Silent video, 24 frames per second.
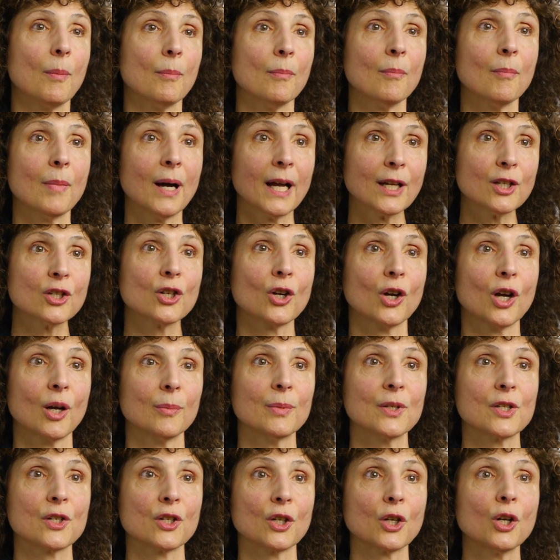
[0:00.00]
My
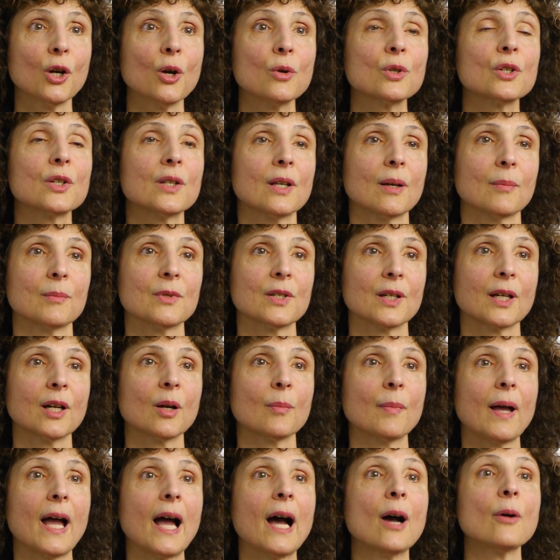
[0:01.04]
job is to coach them to
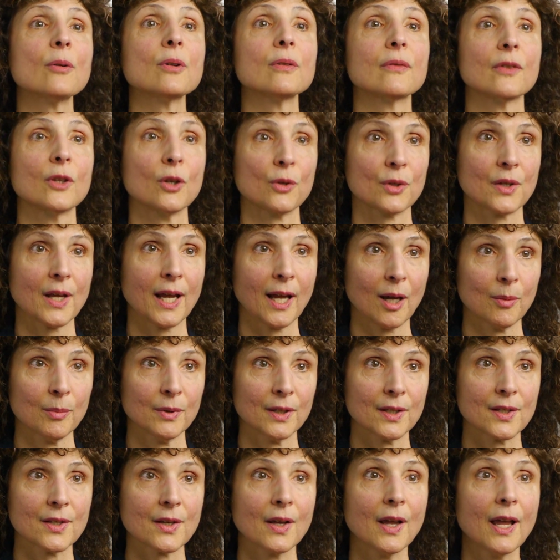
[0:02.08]
come out of those
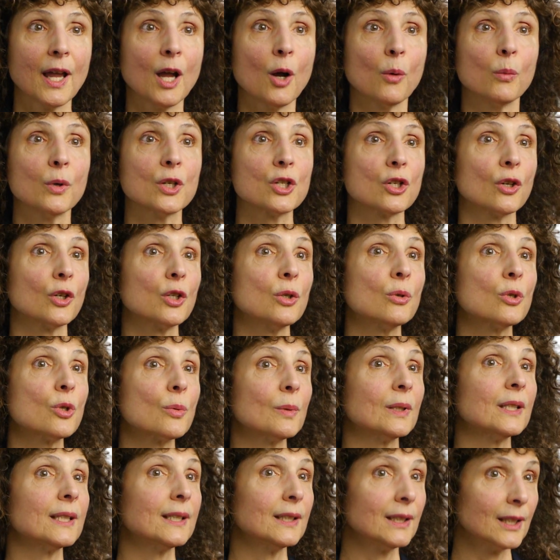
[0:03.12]
habits, which are
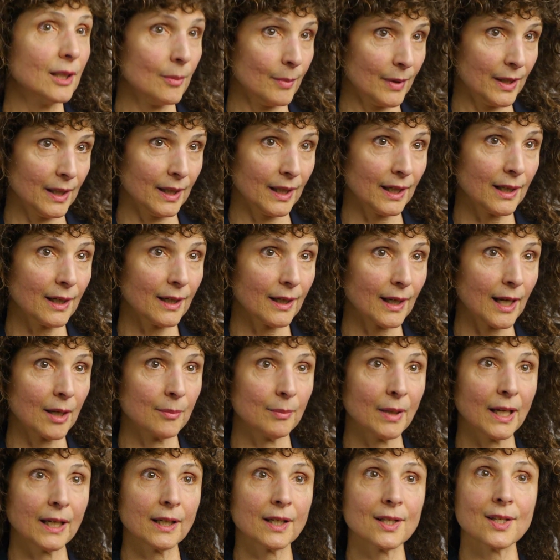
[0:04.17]
usually limiting
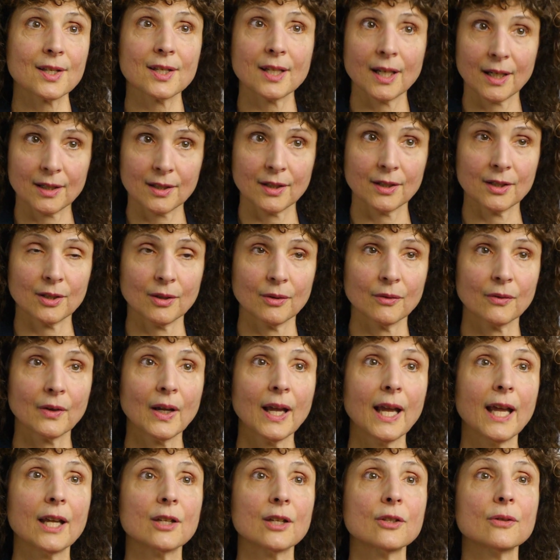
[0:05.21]
and make us tentative,
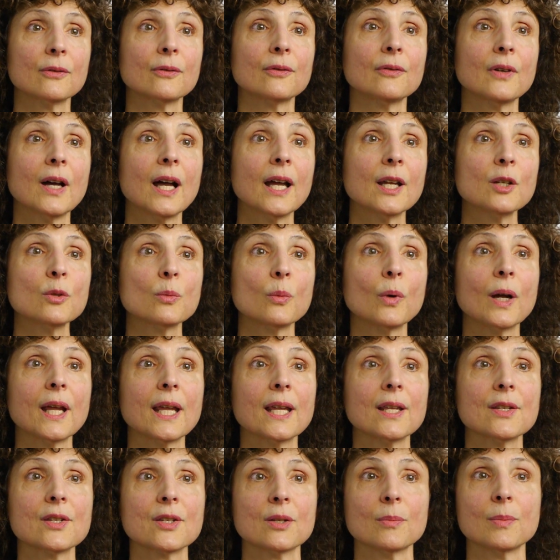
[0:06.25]
and to find
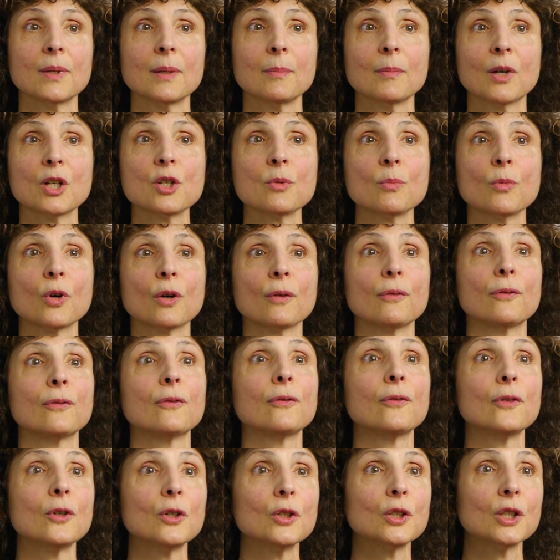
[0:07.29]
ways to be much more
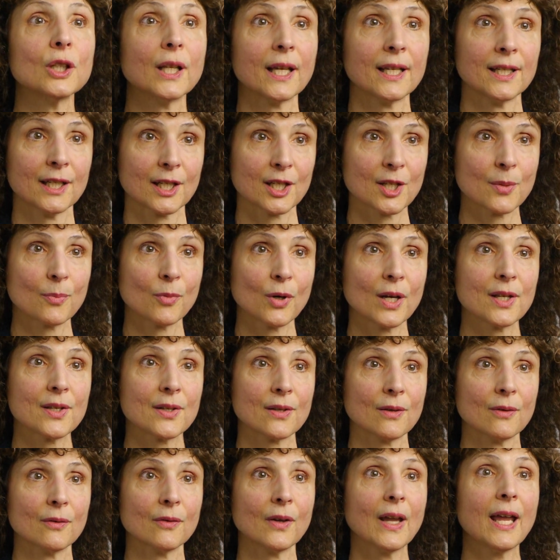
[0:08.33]
full and
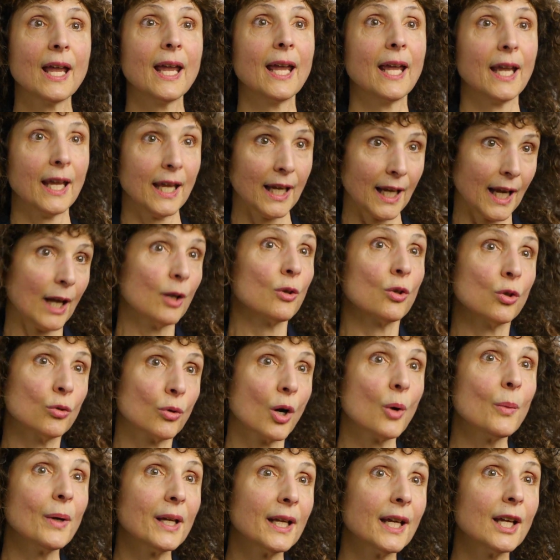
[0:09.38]
expressive.
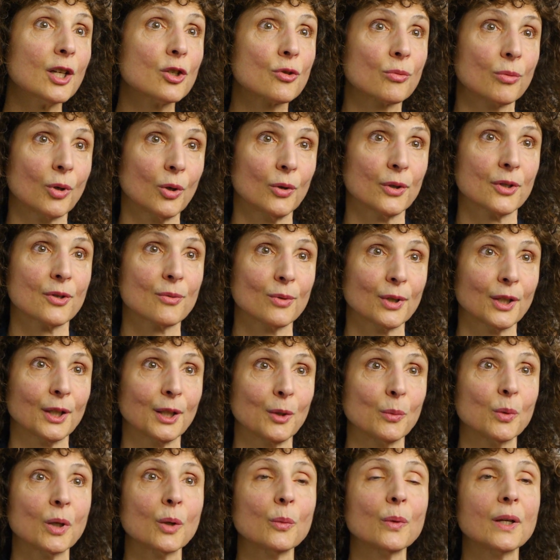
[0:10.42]
Growing edge roles, really,
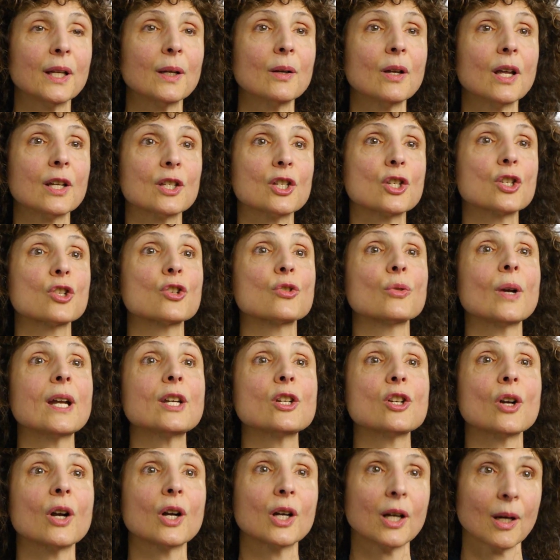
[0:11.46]
where we
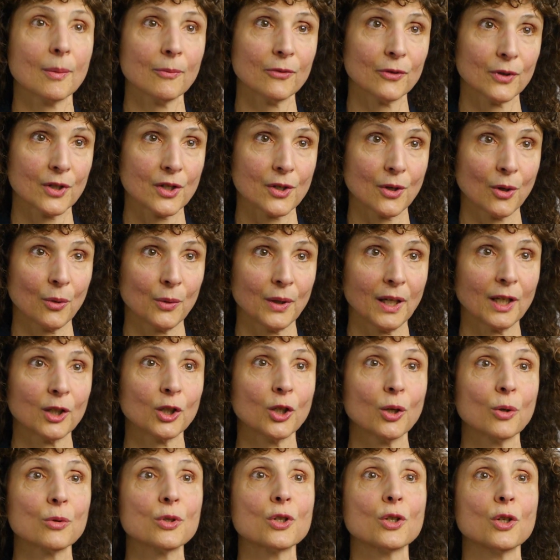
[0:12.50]
stretch our comfort zone and
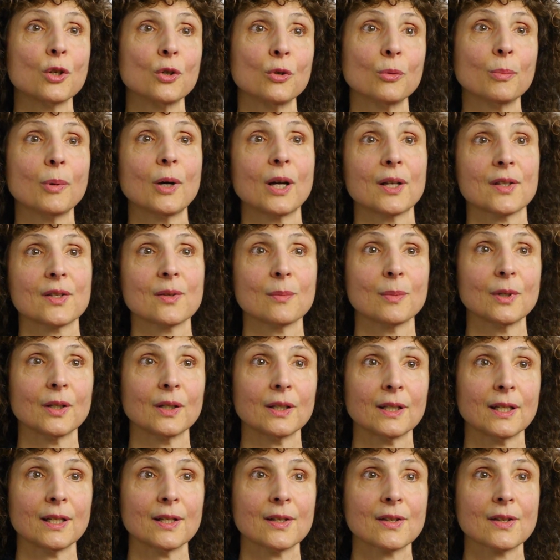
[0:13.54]
go to new
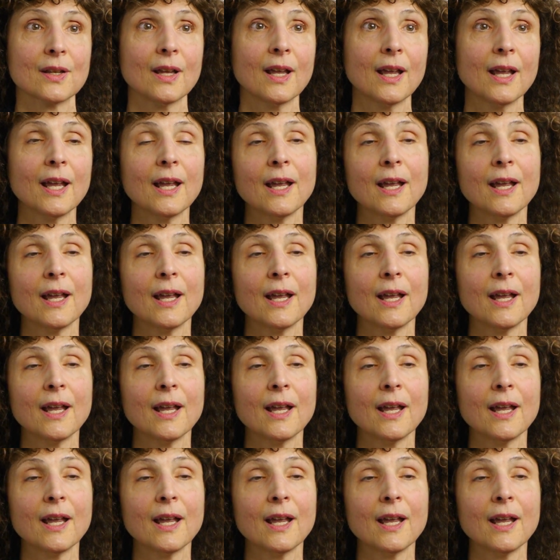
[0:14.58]
possibilities